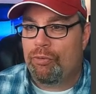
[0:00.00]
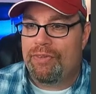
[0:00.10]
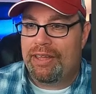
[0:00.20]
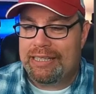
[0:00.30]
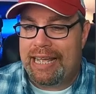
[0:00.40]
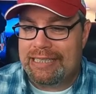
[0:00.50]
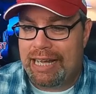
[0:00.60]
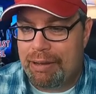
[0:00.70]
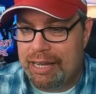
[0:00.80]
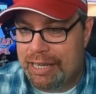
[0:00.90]
with that
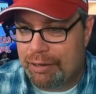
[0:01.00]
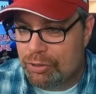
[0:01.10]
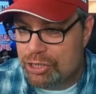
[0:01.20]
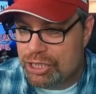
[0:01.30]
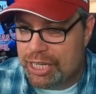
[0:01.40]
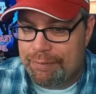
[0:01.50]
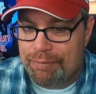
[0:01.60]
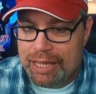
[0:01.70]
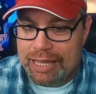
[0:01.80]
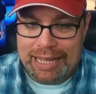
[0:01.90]
daytime heating, and we'll see
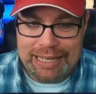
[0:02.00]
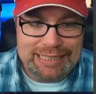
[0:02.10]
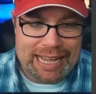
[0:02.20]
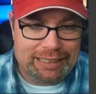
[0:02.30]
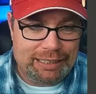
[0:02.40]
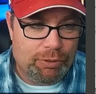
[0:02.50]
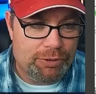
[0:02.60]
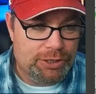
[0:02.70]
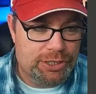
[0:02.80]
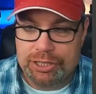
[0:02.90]
exactly where
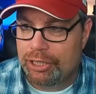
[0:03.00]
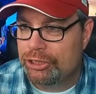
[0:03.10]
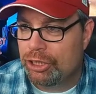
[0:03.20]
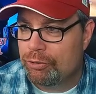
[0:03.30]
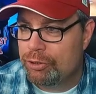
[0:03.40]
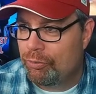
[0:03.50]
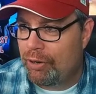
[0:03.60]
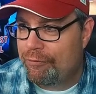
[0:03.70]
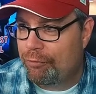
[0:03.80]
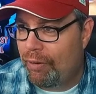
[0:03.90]
this is going to show. So
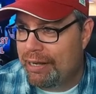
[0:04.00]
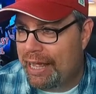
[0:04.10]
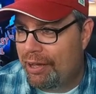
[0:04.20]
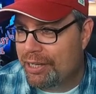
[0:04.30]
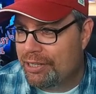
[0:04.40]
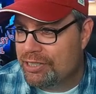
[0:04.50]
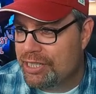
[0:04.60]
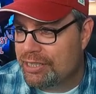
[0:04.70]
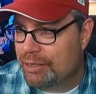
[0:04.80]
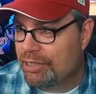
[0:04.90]
right now, again, you
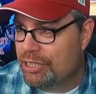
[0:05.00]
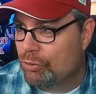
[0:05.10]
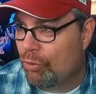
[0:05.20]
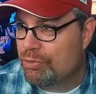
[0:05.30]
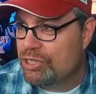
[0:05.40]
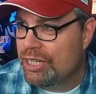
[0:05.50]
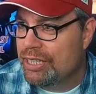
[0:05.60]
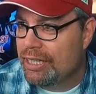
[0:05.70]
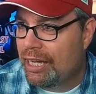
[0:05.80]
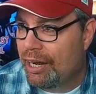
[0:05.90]
see some of these storms
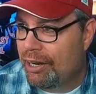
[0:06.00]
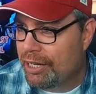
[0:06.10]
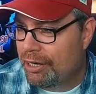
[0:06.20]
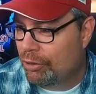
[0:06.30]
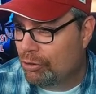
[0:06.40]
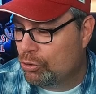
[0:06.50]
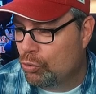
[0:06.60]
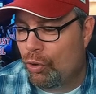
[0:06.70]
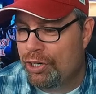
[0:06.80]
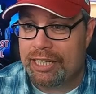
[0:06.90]
here
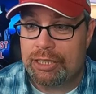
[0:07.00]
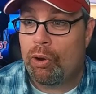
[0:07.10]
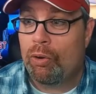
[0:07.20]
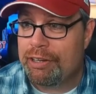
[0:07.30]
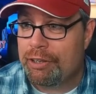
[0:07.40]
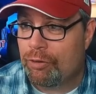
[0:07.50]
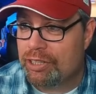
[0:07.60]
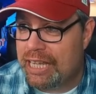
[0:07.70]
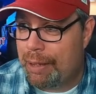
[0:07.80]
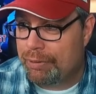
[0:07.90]
toward like tomorrow evening, for
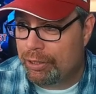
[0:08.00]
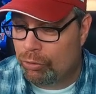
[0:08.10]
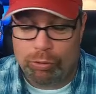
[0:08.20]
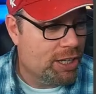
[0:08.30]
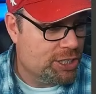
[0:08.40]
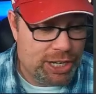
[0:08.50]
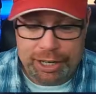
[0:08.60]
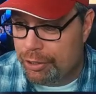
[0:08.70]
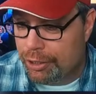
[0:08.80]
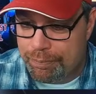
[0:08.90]
example, here across
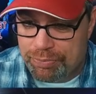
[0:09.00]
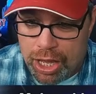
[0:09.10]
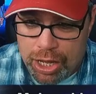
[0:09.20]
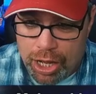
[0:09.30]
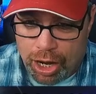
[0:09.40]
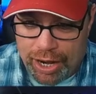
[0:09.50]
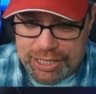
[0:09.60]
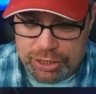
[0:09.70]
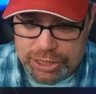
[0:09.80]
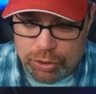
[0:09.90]
Chattanooga. All
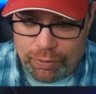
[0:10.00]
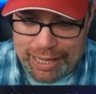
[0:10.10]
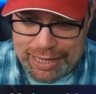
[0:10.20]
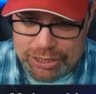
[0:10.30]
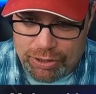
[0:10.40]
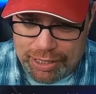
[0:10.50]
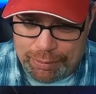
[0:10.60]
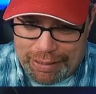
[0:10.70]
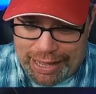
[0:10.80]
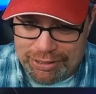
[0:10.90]
right, so let's go ahead and talk
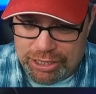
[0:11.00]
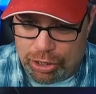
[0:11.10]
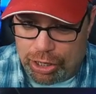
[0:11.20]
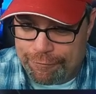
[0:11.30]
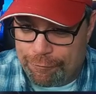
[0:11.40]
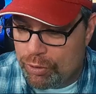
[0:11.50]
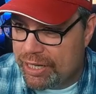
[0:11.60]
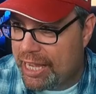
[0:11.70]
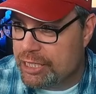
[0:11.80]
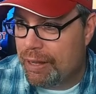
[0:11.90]
about our
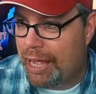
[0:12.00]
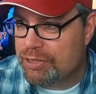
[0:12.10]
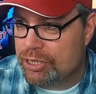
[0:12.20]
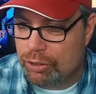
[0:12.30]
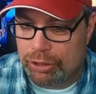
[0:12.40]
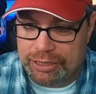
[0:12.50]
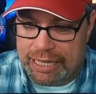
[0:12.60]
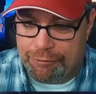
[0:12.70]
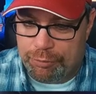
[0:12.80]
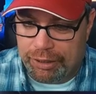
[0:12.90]
forecast maps. Let's go look at
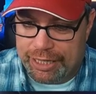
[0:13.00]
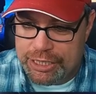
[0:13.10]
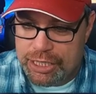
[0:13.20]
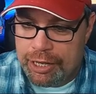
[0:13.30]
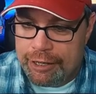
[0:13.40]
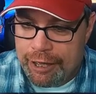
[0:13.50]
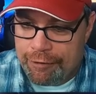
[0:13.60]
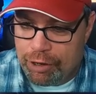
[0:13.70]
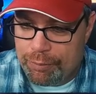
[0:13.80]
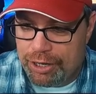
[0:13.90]
that from the latest
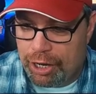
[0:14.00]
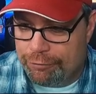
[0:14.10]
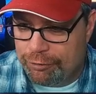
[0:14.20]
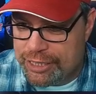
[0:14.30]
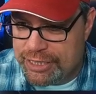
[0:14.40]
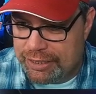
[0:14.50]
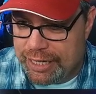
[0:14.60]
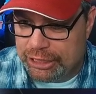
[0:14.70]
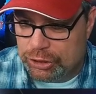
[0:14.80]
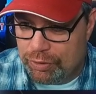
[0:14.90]
from our friends at the
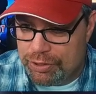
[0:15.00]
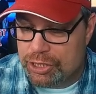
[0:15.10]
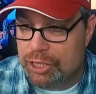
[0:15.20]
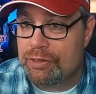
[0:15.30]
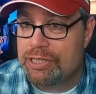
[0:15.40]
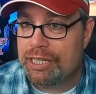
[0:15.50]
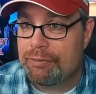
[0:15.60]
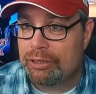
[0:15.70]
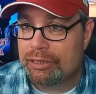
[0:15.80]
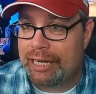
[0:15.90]
National Weather Service,
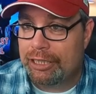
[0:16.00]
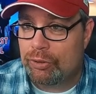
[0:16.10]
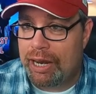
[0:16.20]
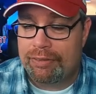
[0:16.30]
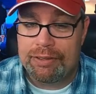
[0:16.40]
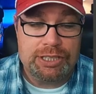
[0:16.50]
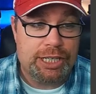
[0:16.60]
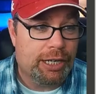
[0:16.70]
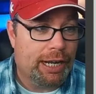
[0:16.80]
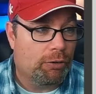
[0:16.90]
and we'll kind of track this
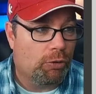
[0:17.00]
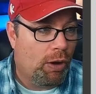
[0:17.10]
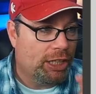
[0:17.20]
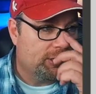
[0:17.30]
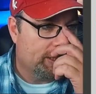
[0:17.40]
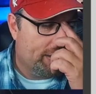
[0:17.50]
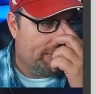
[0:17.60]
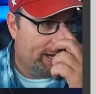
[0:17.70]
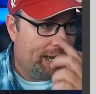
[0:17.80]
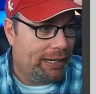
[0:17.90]
here, kind of watch again
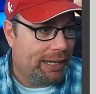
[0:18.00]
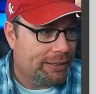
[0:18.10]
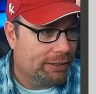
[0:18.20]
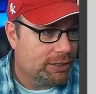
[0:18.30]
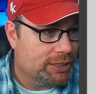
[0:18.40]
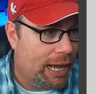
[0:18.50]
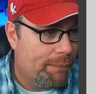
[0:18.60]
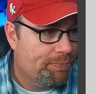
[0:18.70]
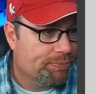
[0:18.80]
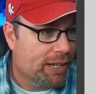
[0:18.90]
that highlight there at the
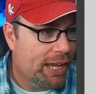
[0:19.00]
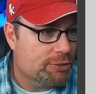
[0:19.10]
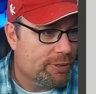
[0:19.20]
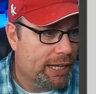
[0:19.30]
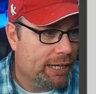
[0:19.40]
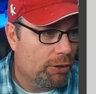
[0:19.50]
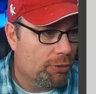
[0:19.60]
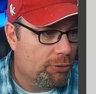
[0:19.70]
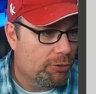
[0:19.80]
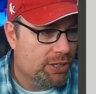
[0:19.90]
top as we kind of go
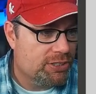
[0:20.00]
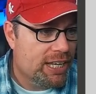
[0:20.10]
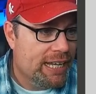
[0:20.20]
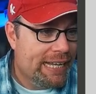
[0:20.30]
through this.